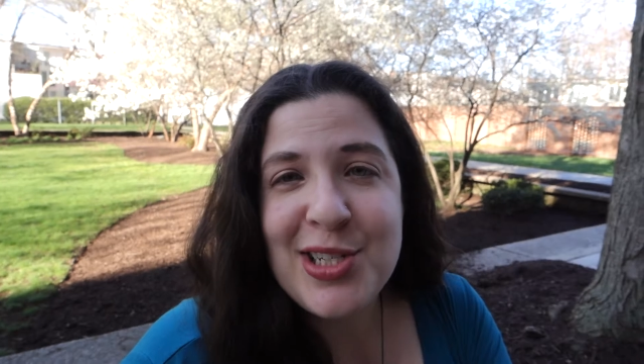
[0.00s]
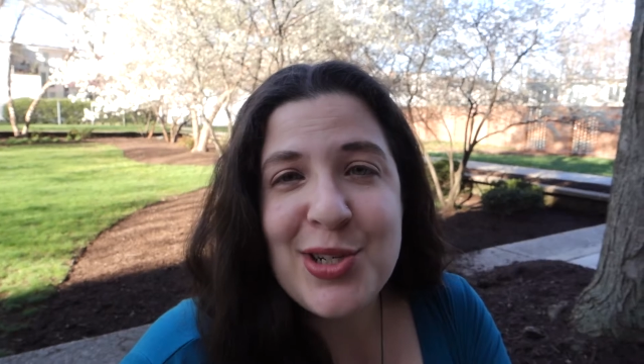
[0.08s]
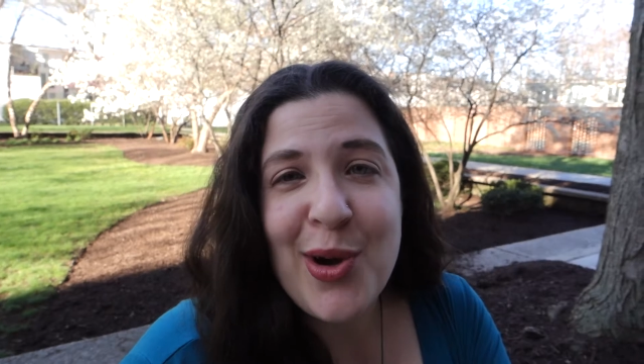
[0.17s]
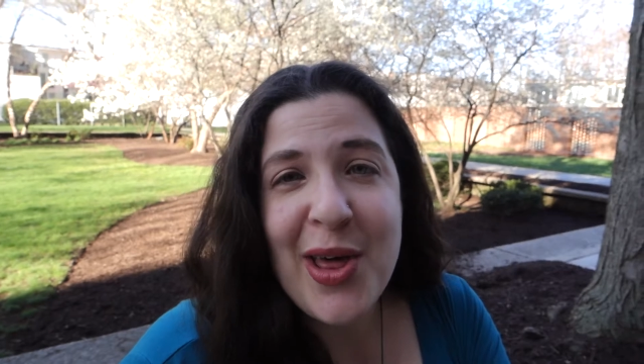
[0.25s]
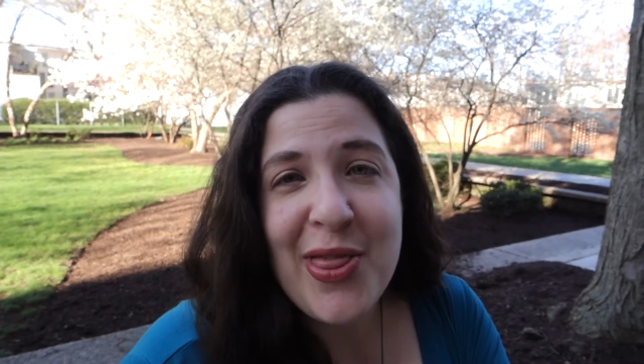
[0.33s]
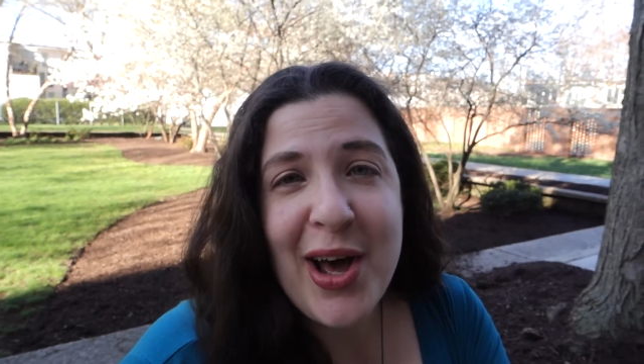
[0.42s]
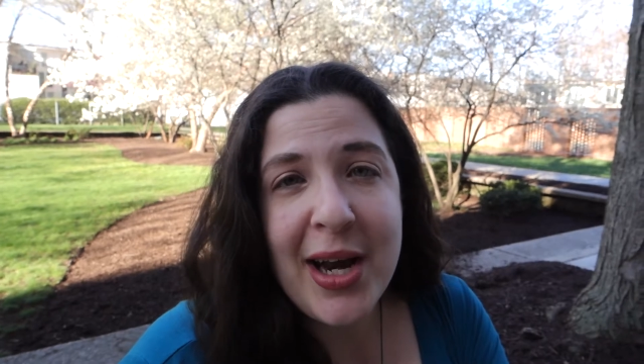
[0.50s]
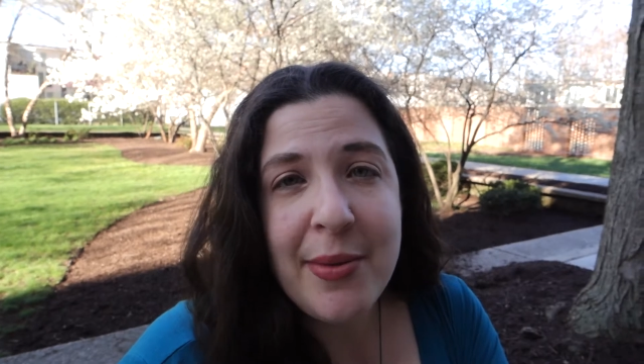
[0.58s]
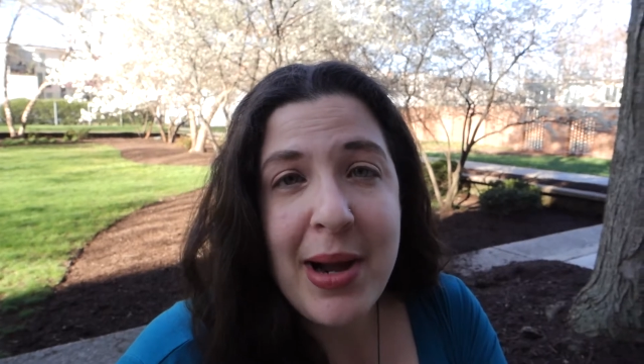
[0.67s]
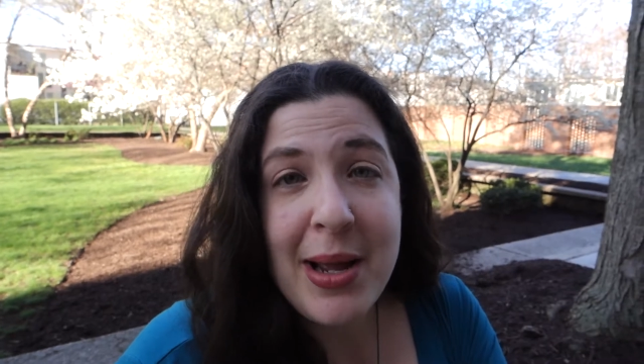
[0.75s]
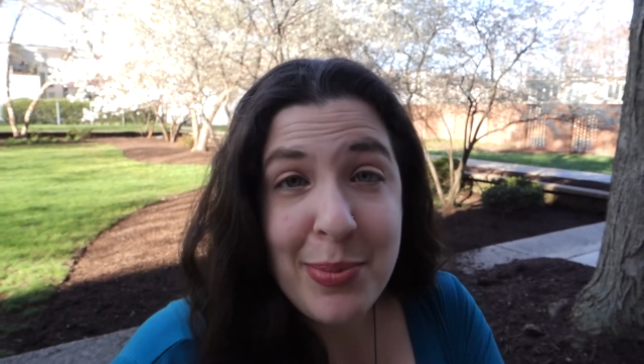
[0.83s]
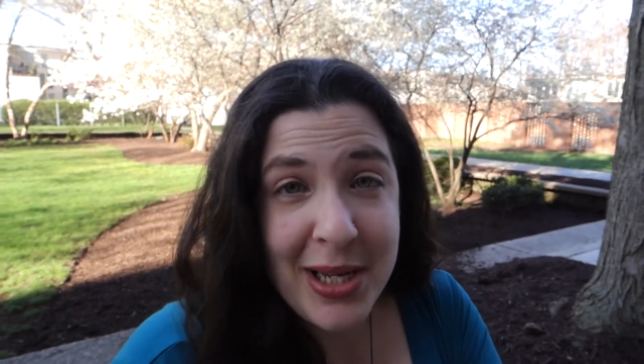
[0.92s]
so I thought it
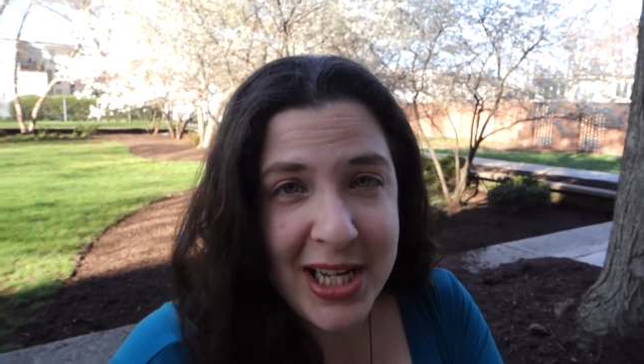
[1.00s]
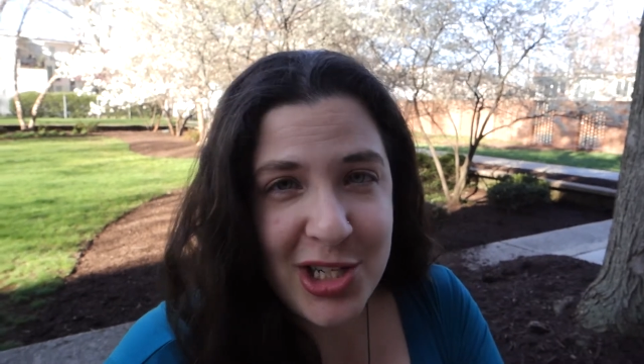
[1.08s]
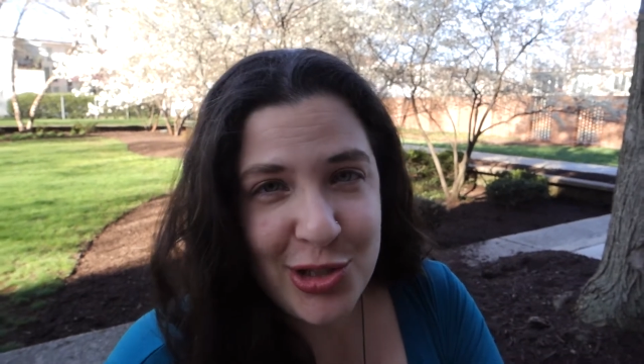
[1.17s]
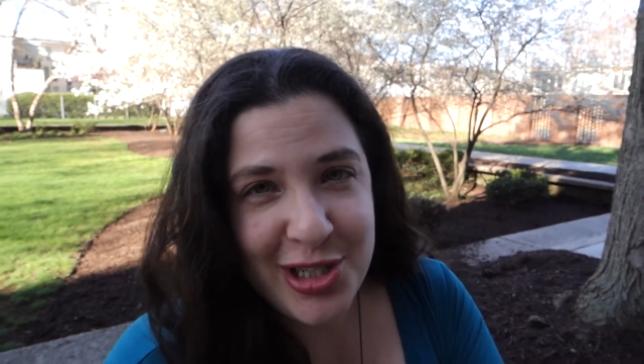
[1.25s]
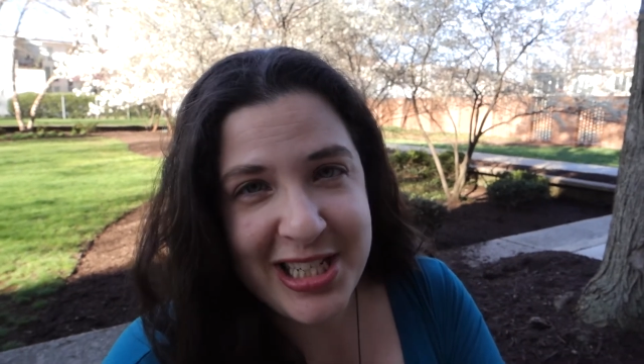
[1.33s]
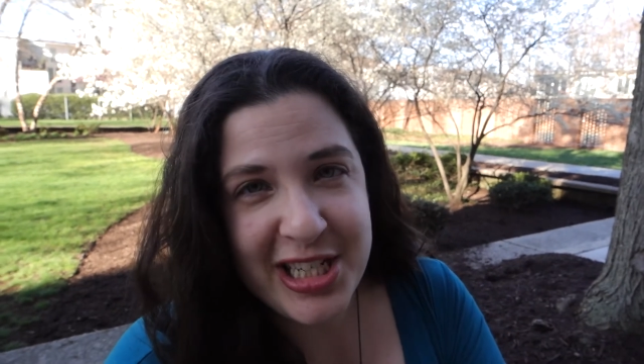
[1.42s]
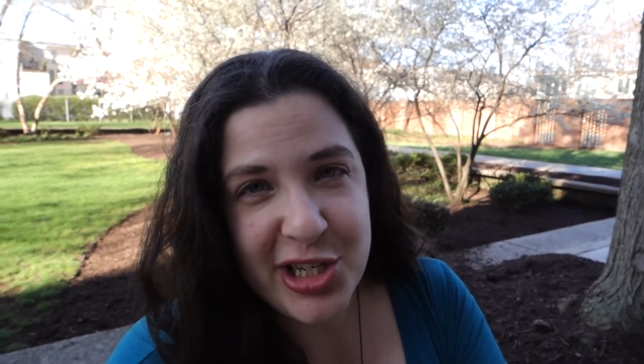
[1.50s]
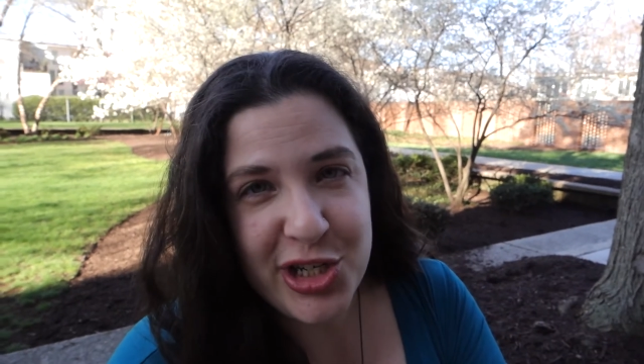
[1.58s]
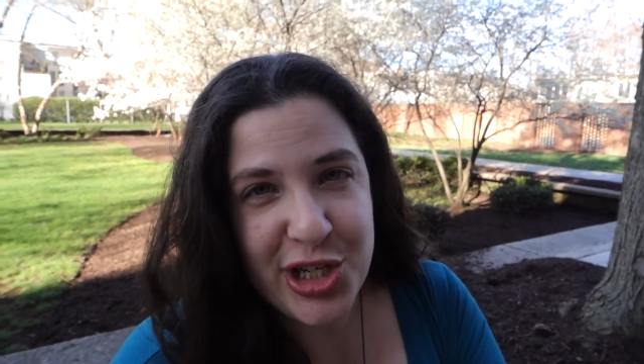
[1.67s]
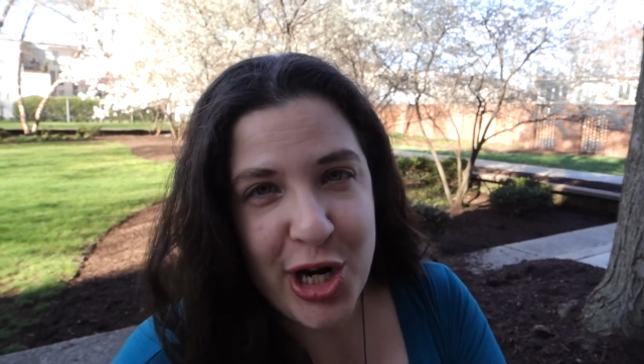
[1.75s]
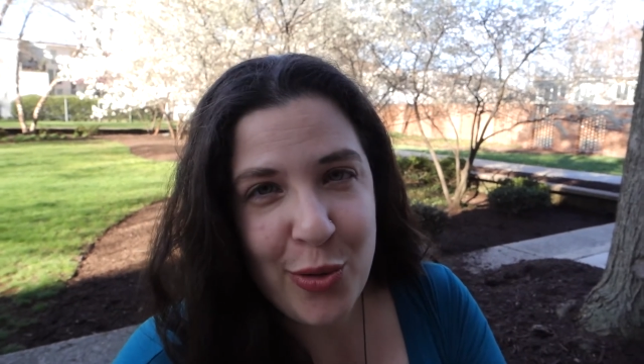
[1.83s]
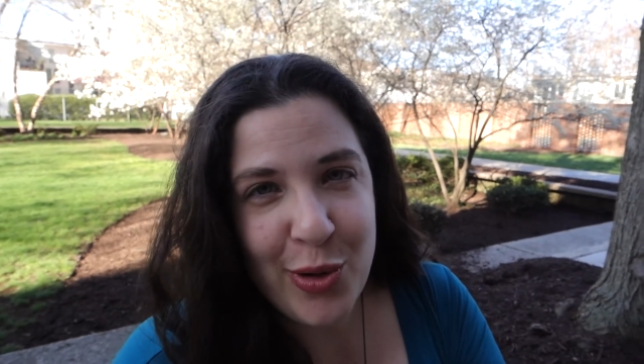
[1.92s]
might be interesting to
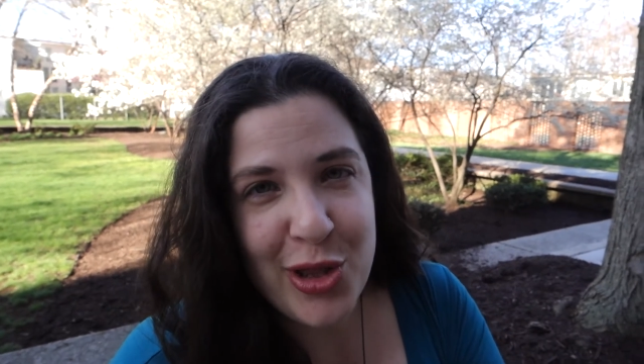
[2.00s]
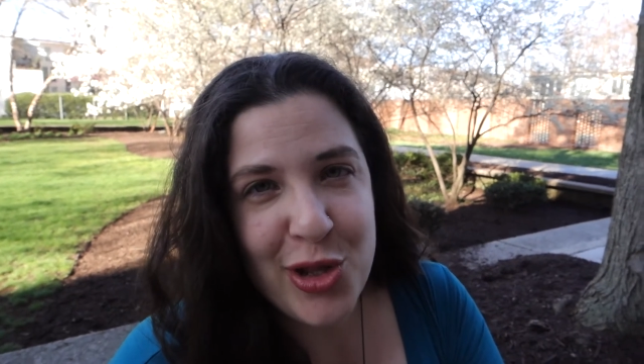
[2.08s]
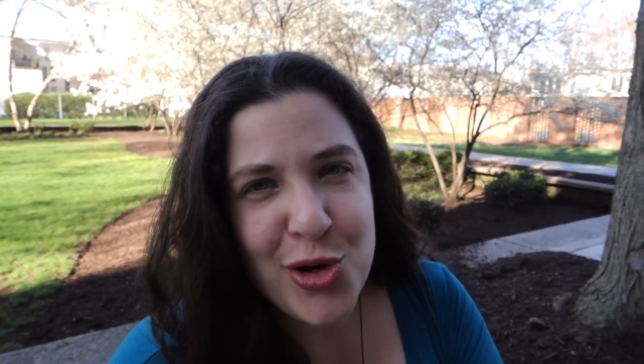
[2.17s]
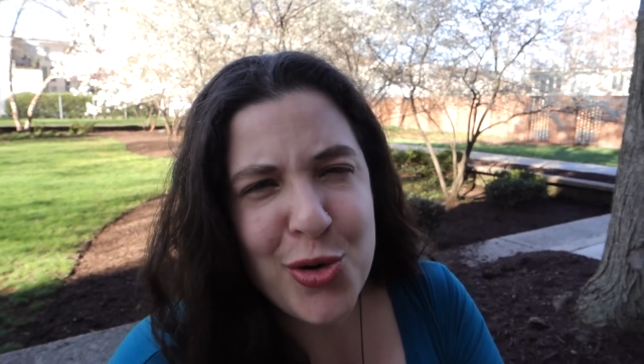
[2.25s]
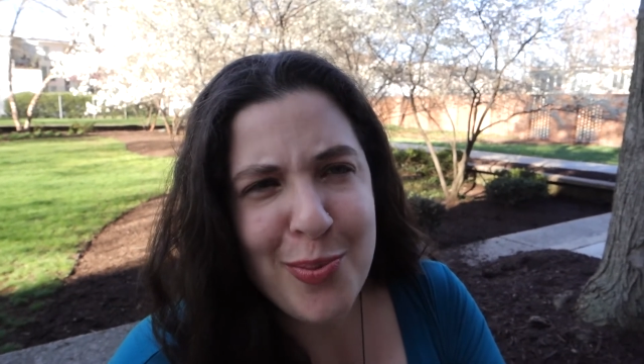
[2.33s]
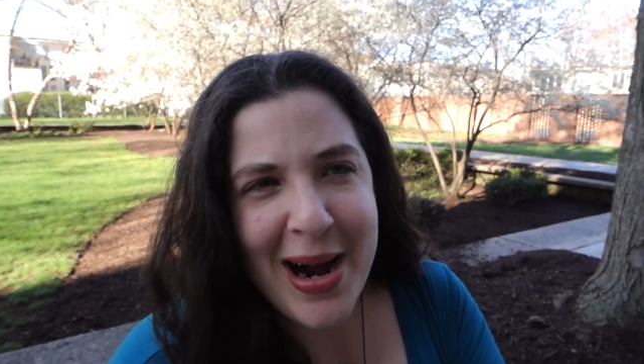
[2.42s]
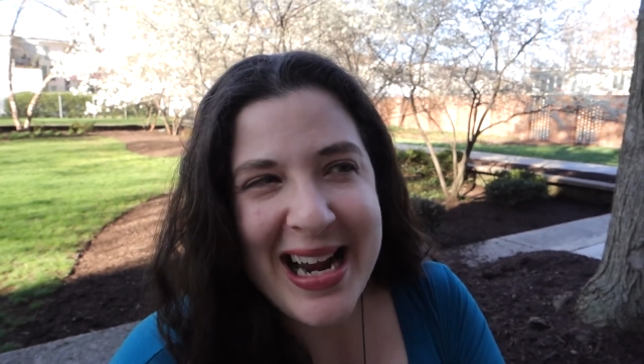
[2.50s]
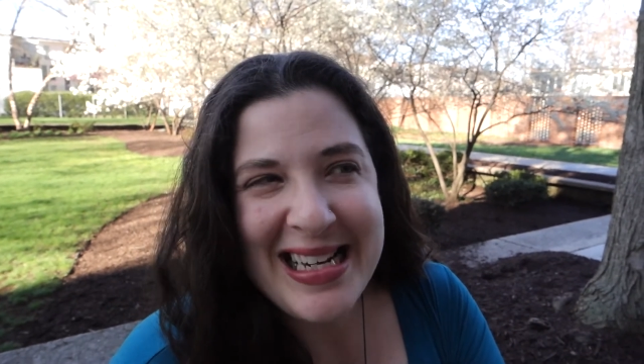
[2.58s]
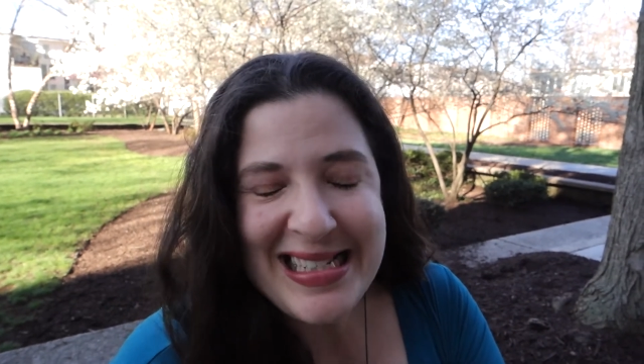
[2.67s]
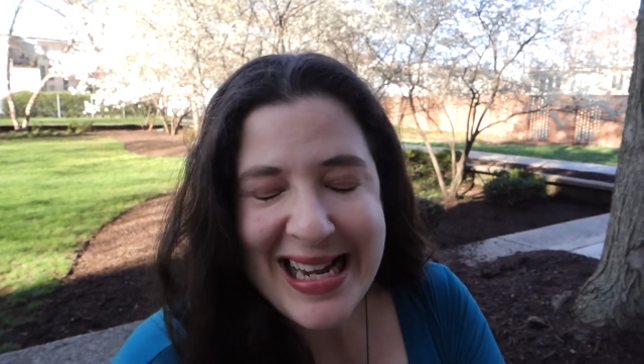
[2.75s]
share with you my